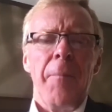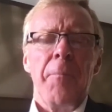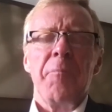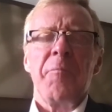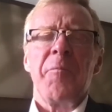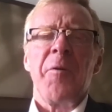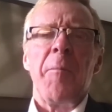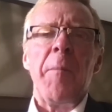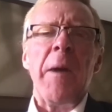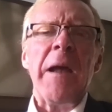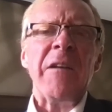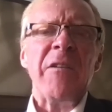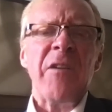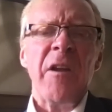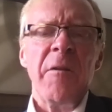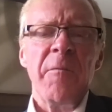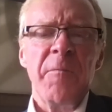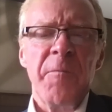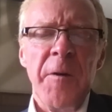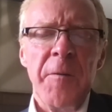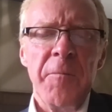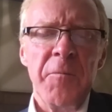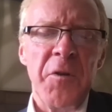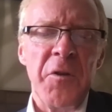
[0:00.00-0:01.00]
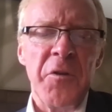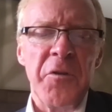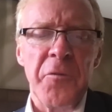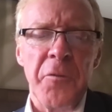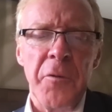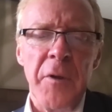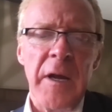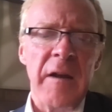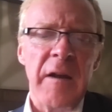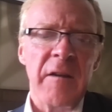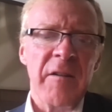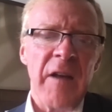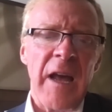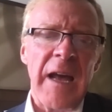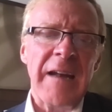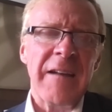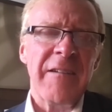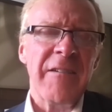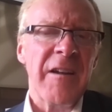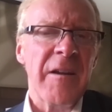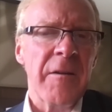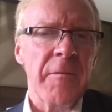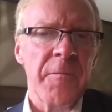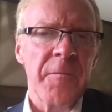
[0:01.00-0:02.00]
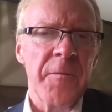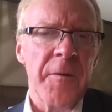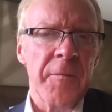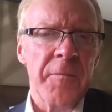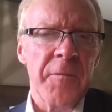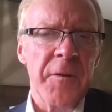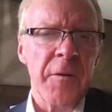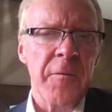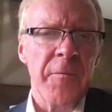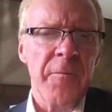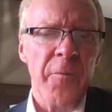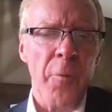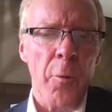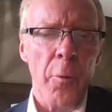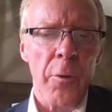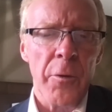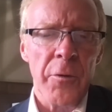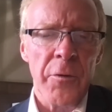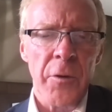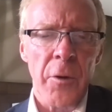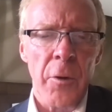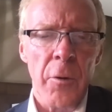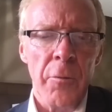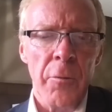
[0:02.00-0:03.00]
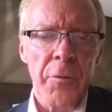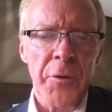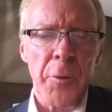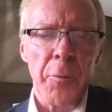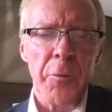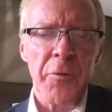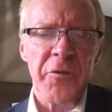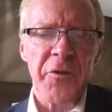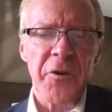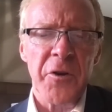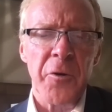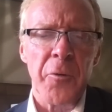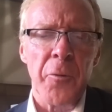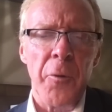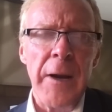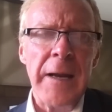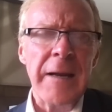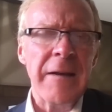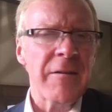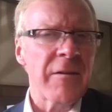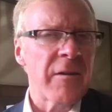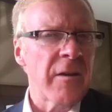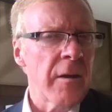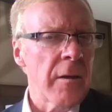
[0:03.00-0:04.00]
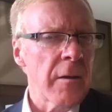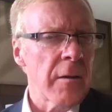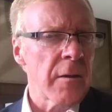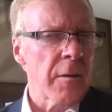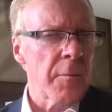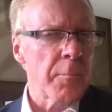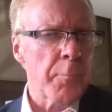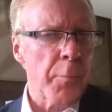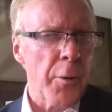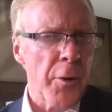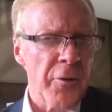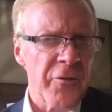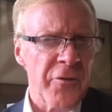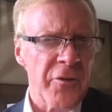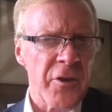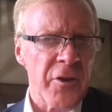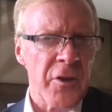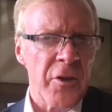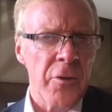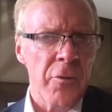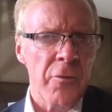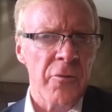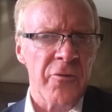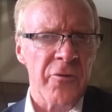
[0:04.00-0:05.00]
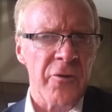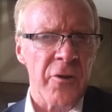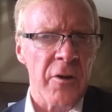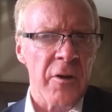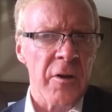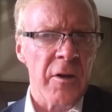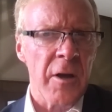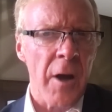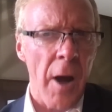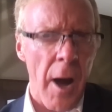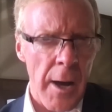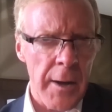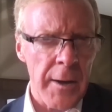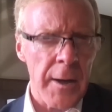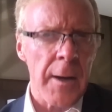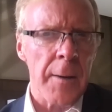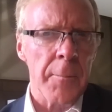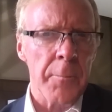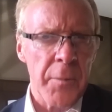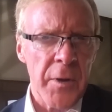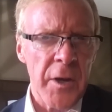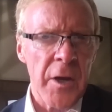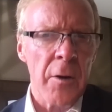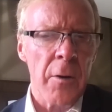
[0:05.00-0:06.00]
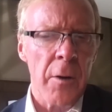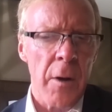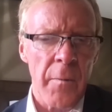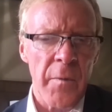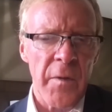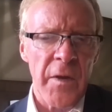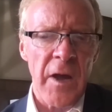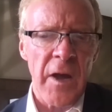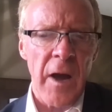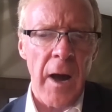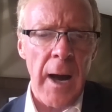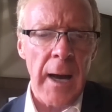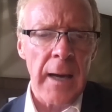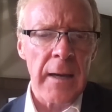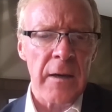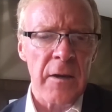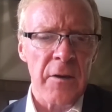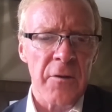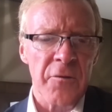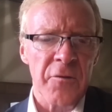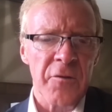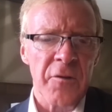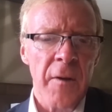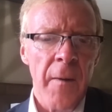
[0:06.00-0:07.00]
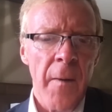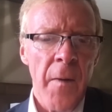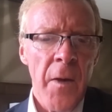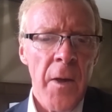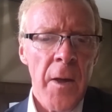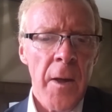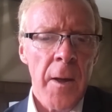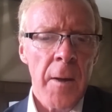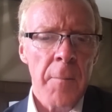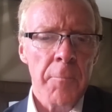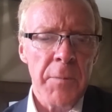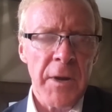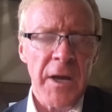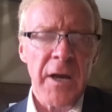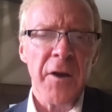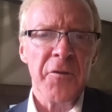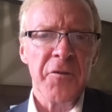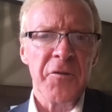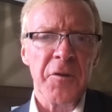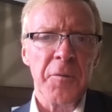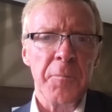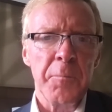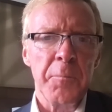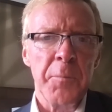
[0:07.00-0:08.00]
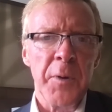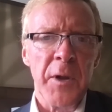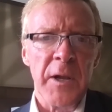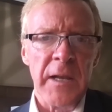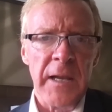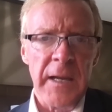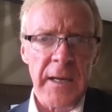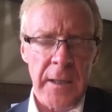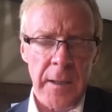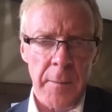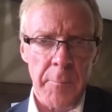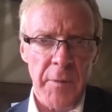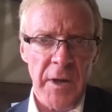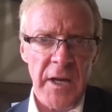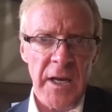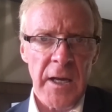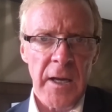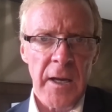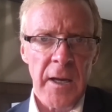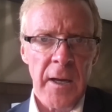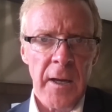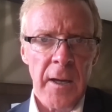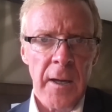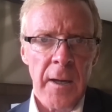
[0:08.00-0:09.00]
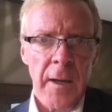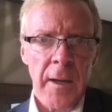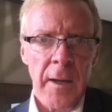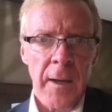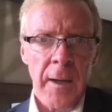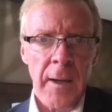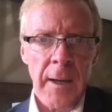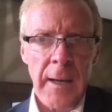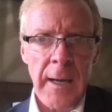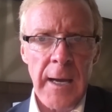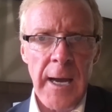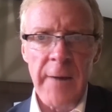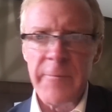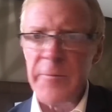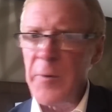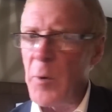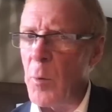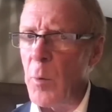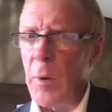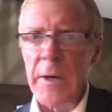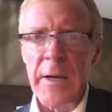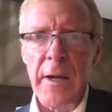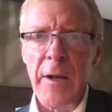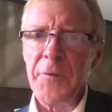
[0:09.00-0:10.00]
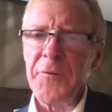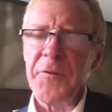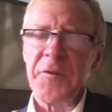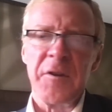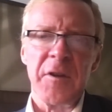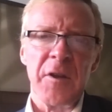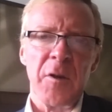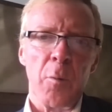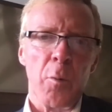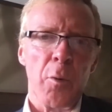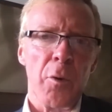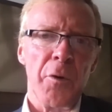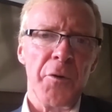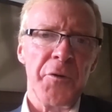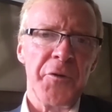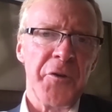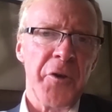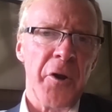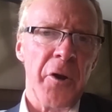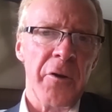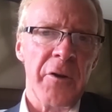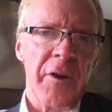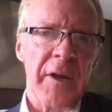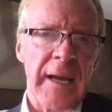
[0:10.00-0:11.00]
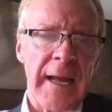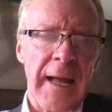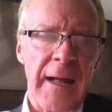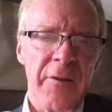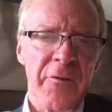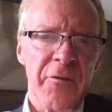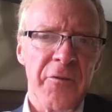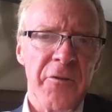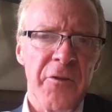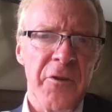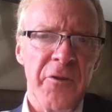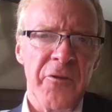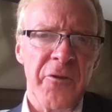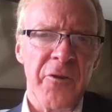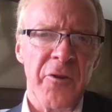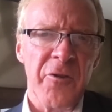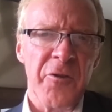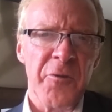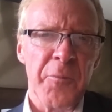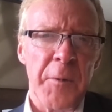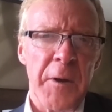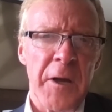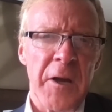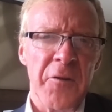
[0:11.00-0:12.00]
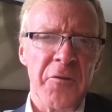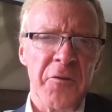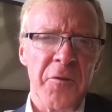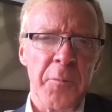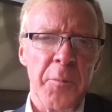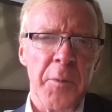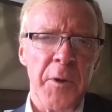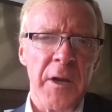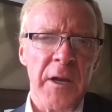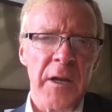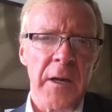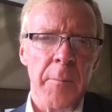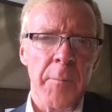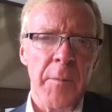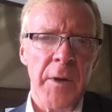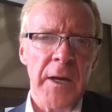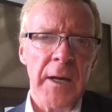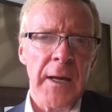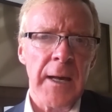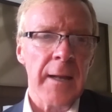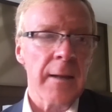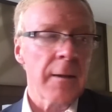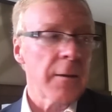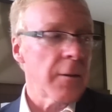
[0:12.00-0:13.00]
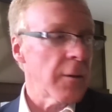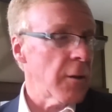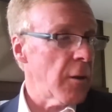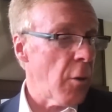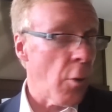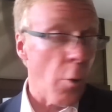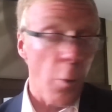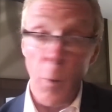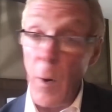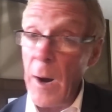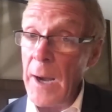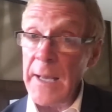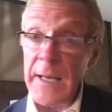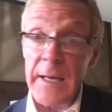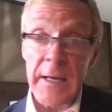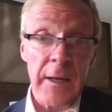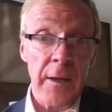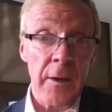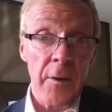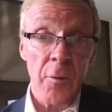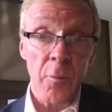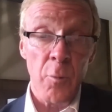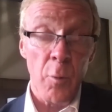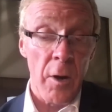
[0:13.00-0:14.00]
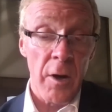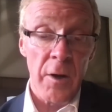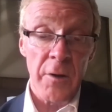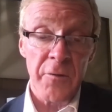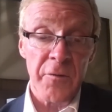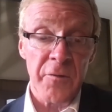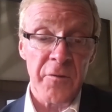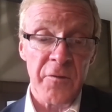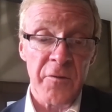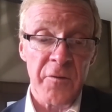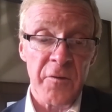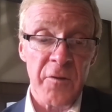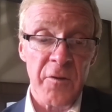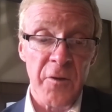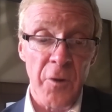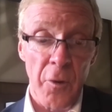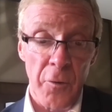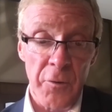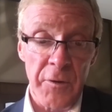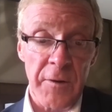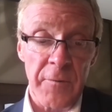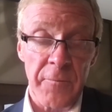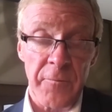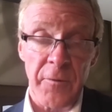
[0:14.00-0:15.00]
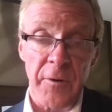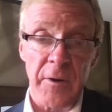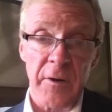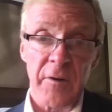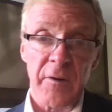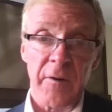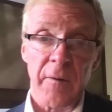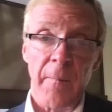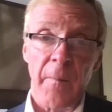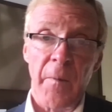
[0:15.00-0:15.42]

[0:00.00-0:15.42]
From 1853 to 1854, though, there was a great deal of persecution got up here on the islands because of polygamy. Everyone else in the world turned against the church because of polygamy, and Hawaii was no different.